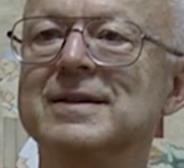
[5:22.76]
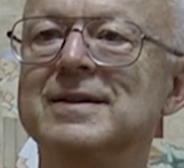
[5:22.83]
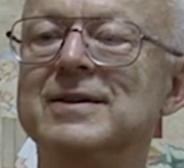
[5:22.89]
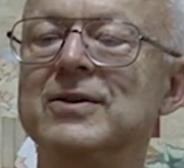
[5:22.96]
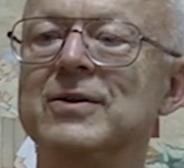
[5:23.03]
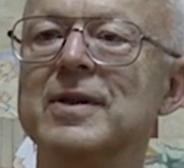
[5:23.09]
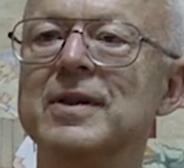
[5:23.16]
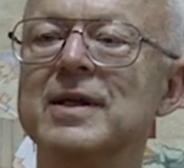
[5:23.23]
And
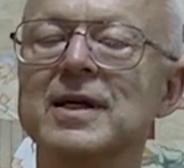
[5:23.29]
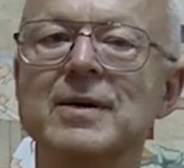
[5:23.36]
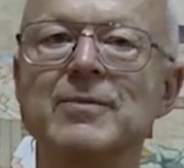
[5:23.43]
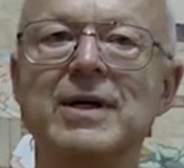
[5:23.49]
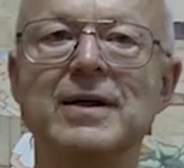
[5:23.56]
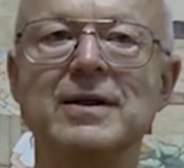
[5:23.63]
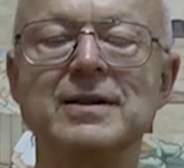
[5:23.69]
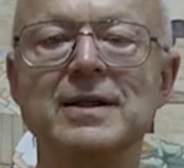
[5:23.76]
you can think
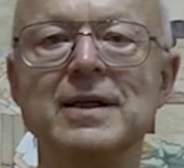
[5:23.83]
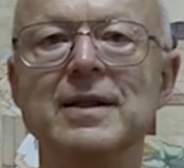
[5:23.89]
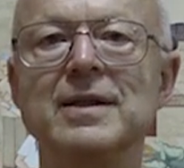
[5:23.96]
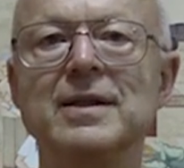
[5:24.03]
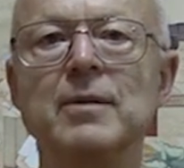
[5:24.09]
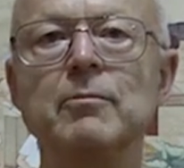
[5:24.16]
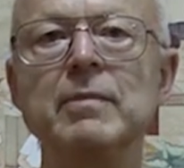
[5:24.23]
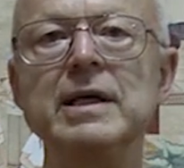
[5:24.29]
about
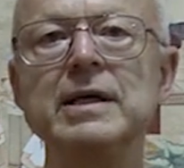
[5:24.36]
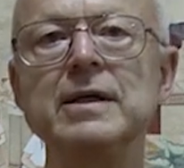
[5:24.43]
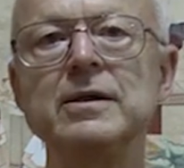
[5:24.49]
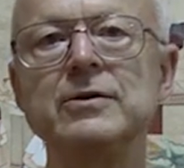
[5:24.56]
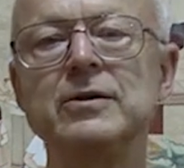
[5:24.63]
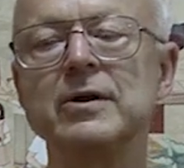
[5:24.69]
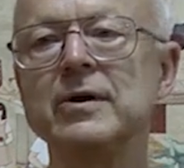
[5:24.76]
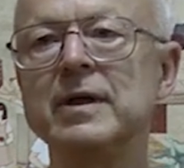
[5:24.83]
the
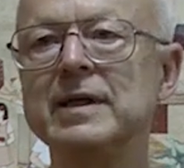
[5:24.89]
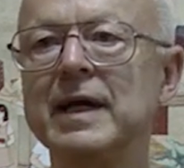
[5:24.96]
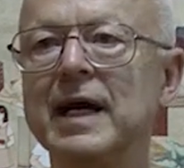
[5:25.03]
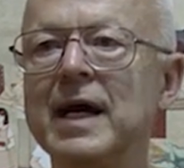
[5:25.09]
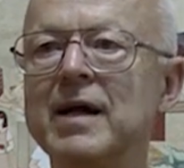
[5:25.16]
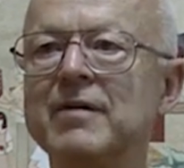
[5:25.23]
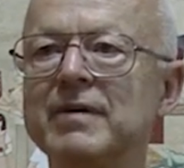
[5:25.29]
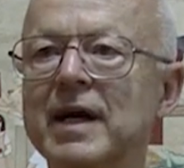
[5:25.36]
meal you're going to
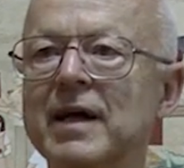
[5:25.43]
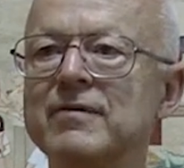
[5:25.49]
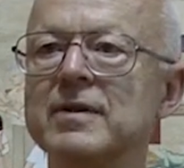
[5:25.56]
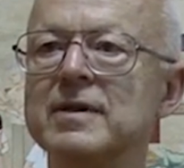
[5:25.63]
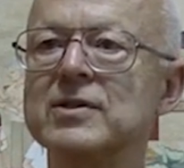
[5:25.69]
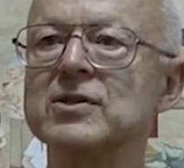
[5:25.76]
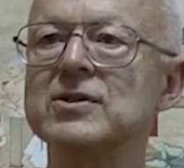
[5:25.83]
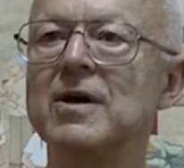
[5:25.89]
have after
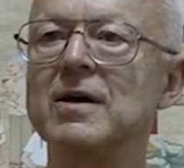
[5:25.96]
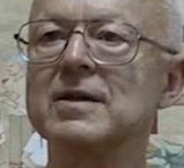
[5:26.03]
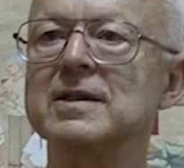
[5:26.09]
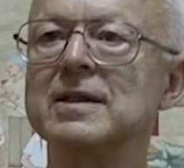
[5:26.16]
this talk